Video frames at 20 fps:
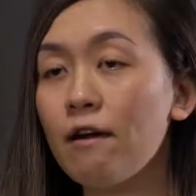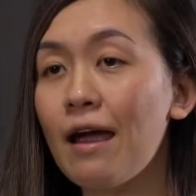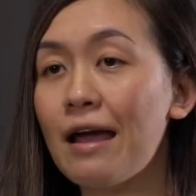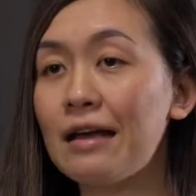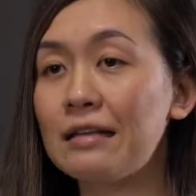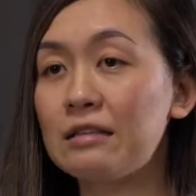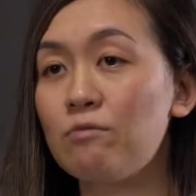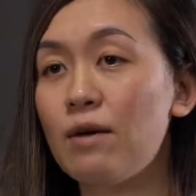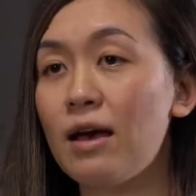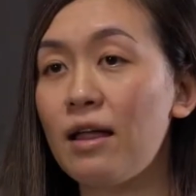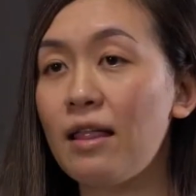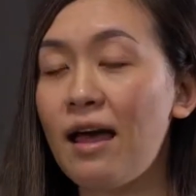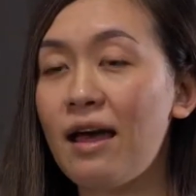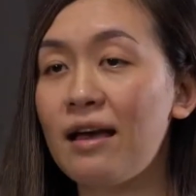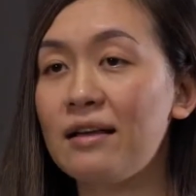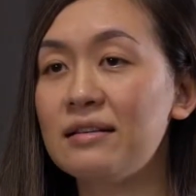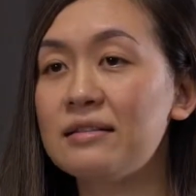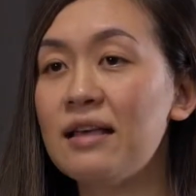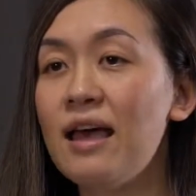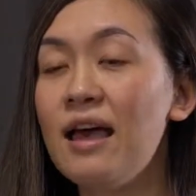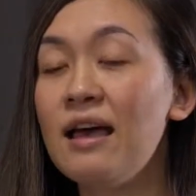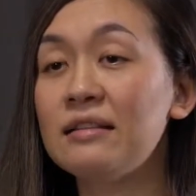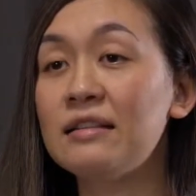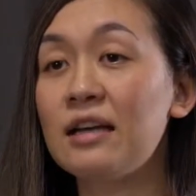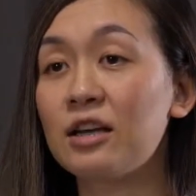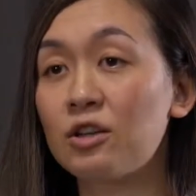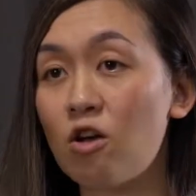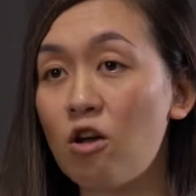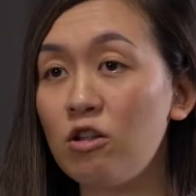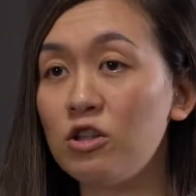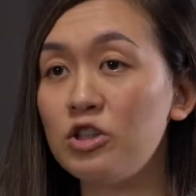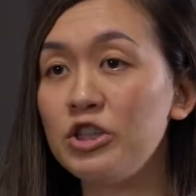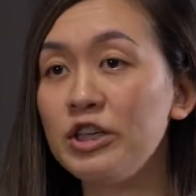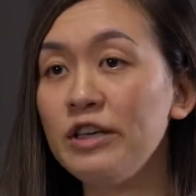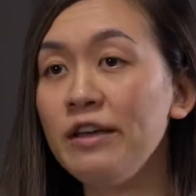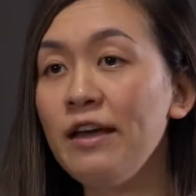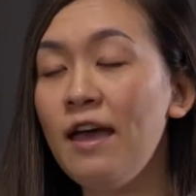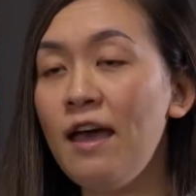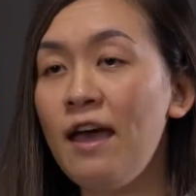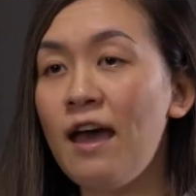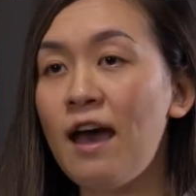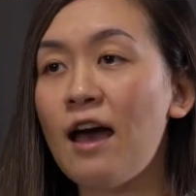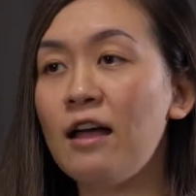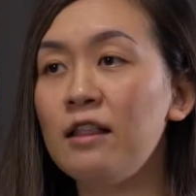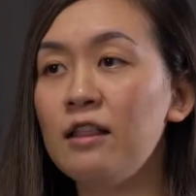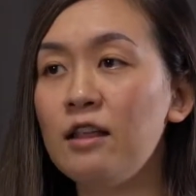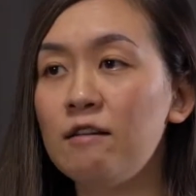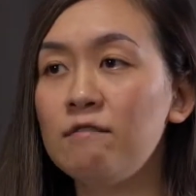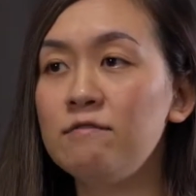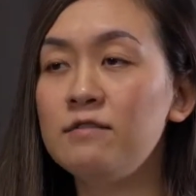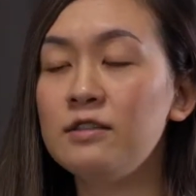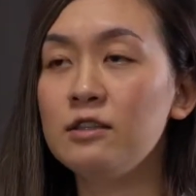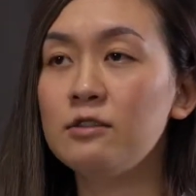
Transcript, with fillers: as well as technology. I love to